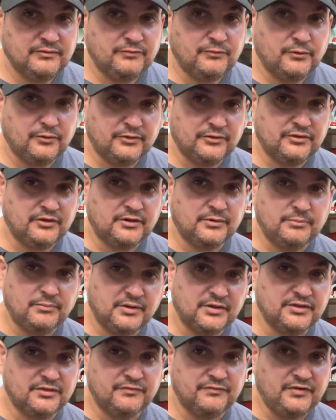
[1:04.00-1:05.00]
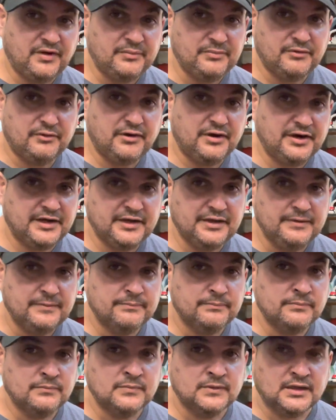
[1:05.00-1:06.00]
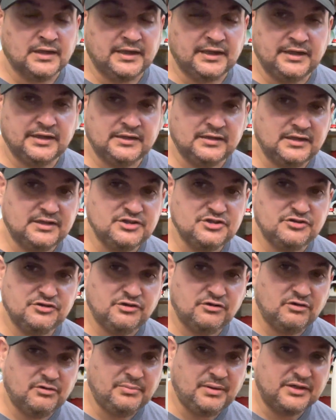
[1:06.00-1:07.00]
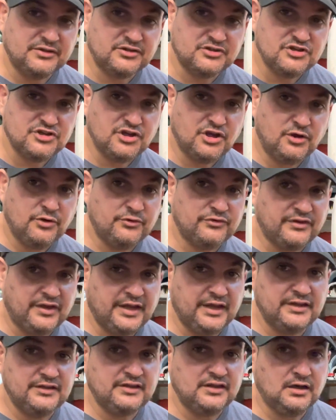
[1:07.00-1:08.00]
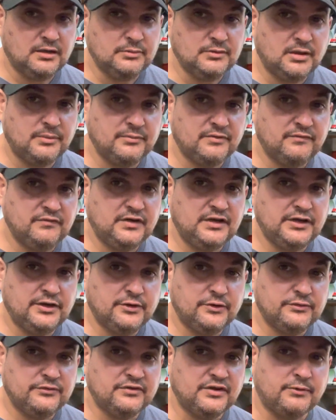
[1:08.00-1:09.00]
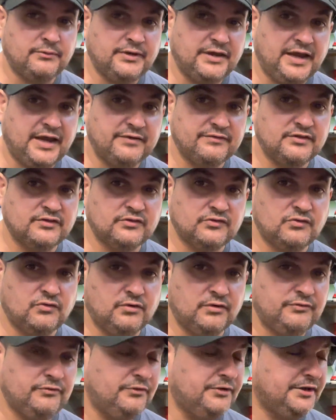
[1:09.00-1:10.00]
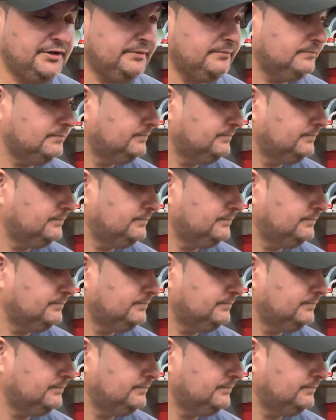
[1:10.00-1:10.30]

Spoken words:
for the month of February and let you know about the shows and the upcoming videos that we have in store for you.